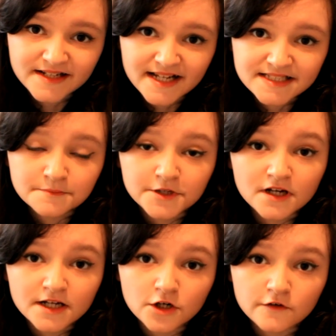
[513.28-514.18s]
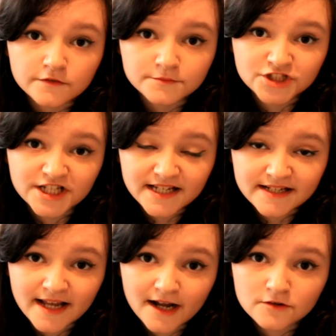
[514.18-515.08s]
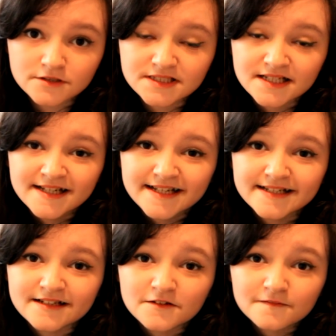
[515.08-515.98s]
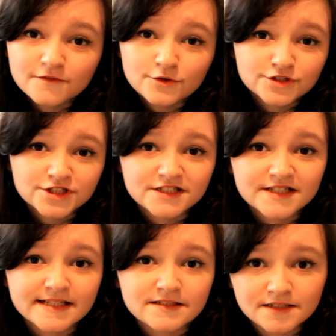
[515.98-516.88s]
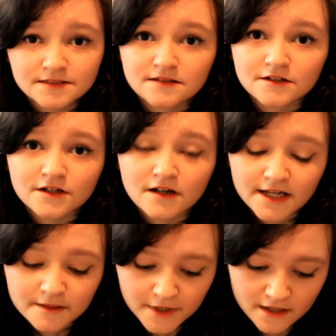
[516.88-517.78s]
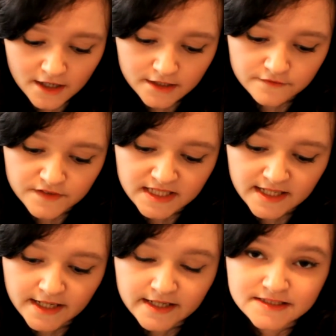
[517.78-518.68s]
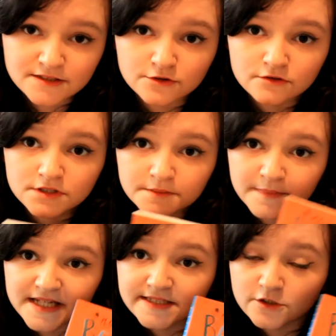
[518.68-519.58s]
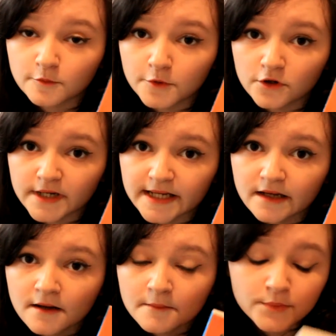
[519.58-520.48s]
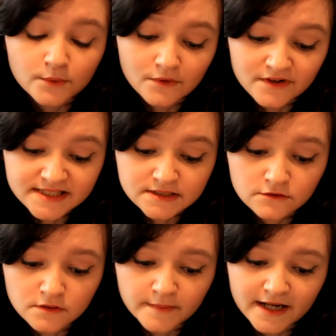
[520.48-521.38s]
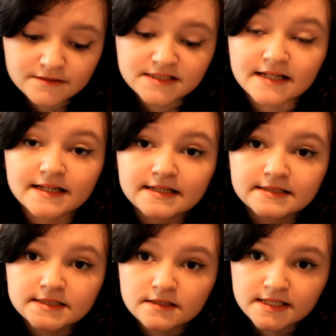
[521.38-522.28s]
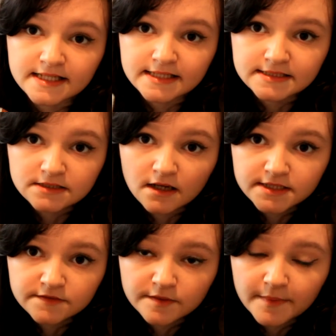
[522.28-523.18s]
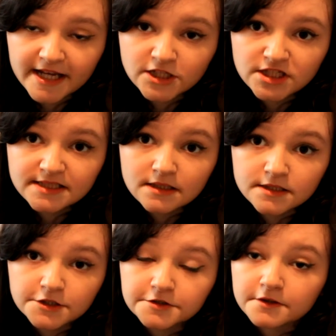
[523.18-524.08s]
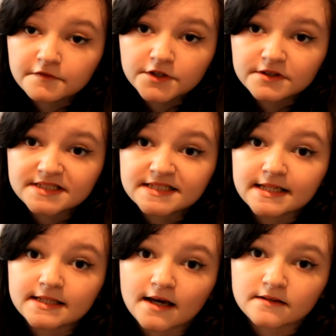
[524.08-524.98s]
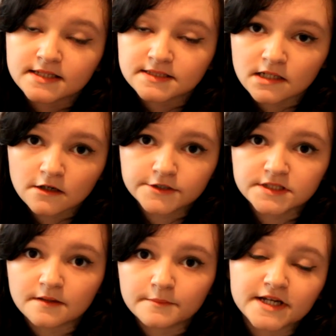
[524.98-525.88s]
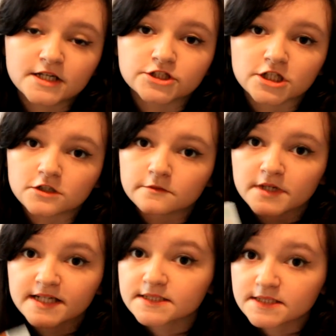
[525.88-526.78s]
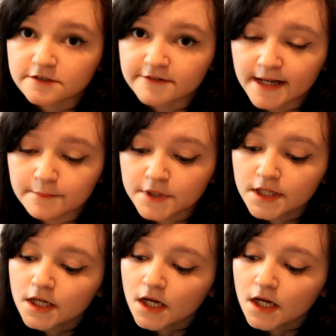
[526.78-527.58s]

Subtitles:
The next book I got from Chicken House, it unfortunately doesn't look like my kind of thing. It's called Beetle Boy, but what is cool about it is the sides of the pages. I don't know if you can see that. There's a close-up picture on my Instagram,